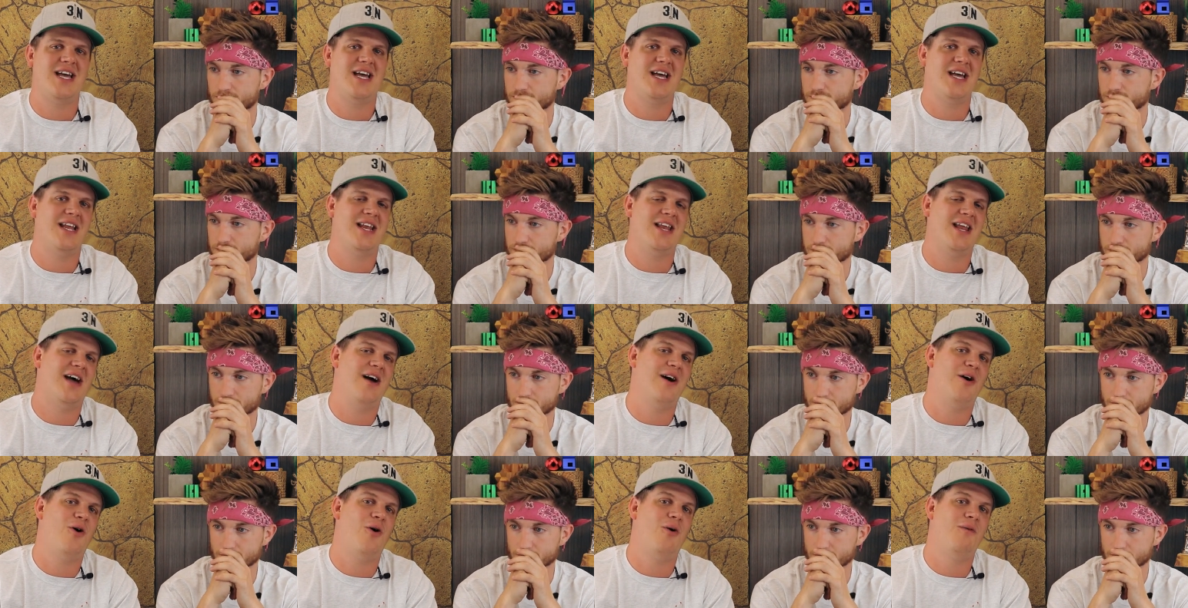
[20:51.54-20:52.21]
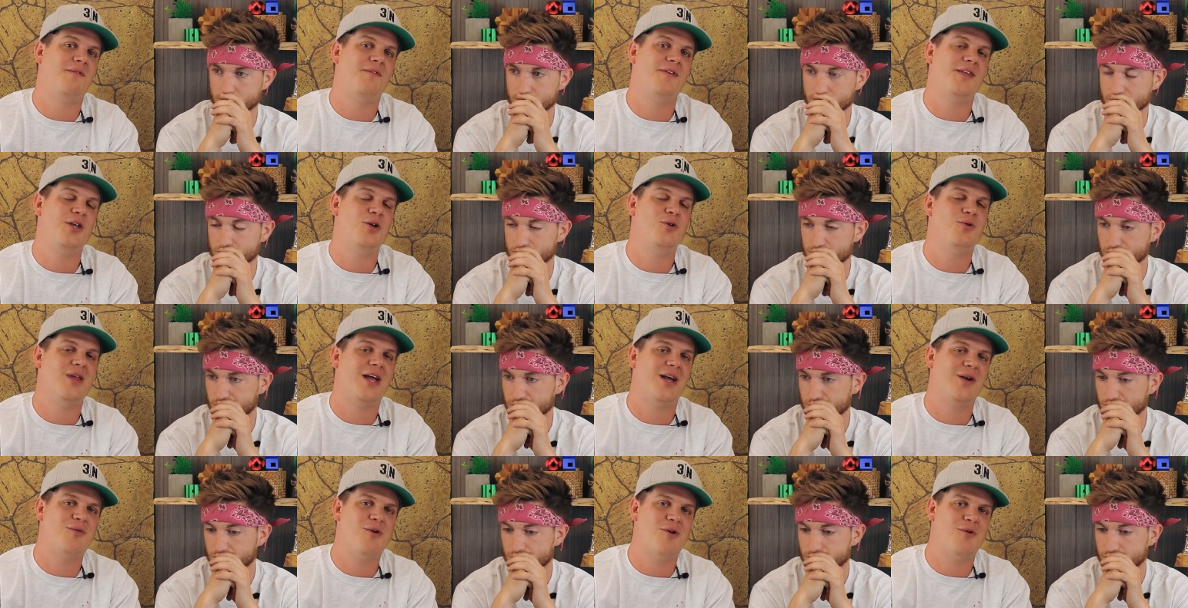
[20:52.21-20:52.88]
Speaker 1: and uh, hopefully you
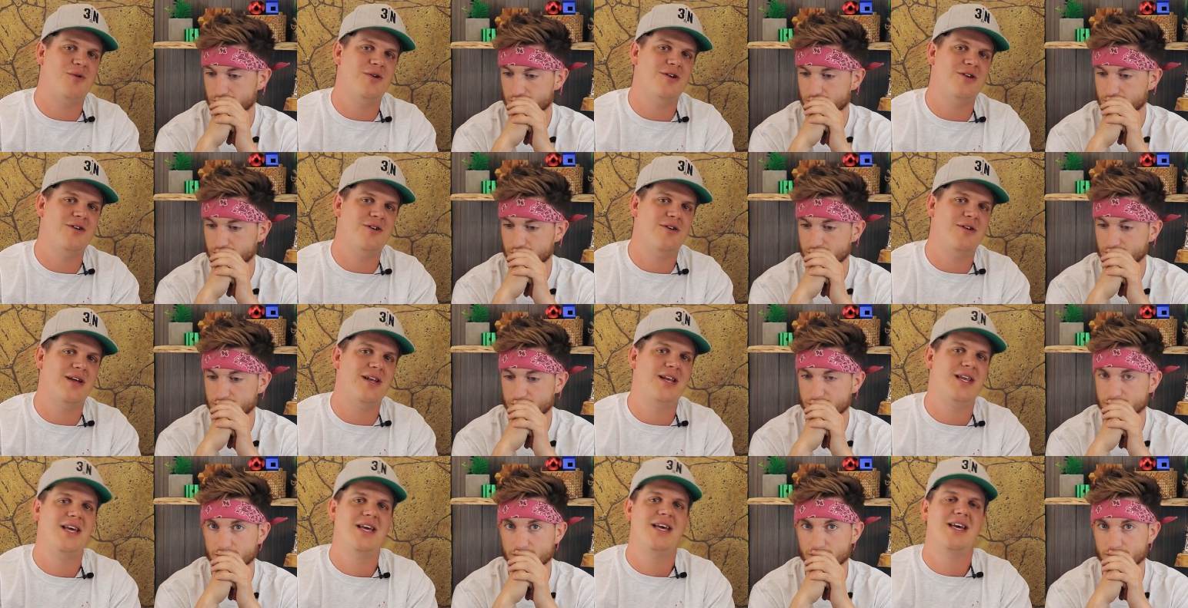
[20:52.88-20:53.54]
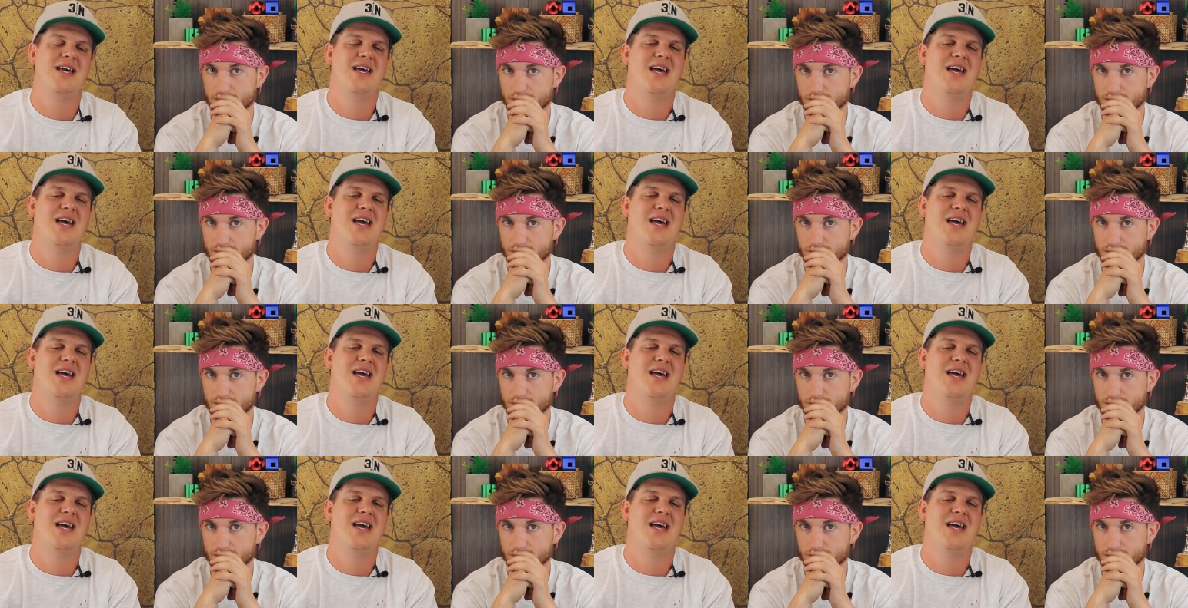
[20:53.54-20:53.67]
like what we're doing.